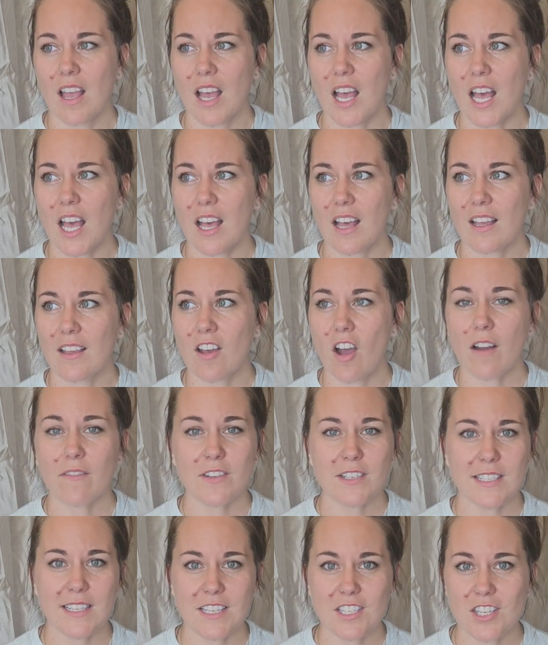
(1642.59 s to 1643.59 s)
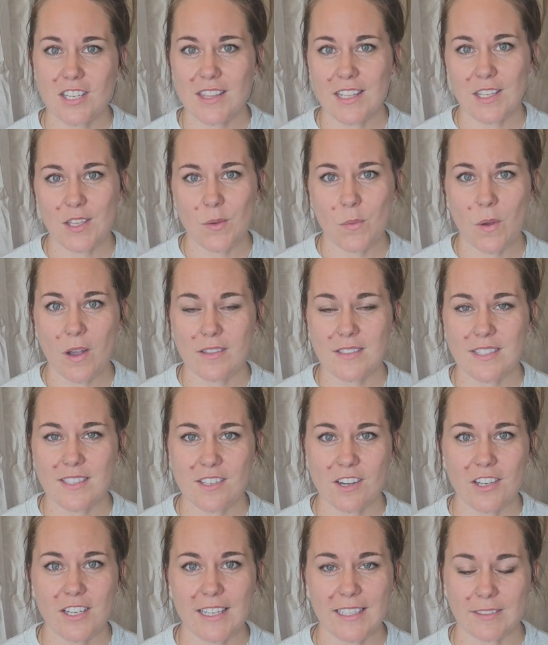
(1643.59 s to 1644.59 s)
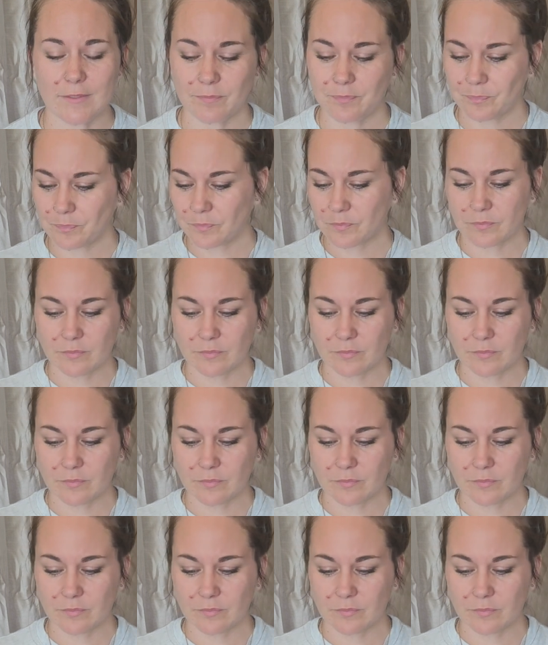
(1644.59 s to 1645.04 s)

a conversation that you want started,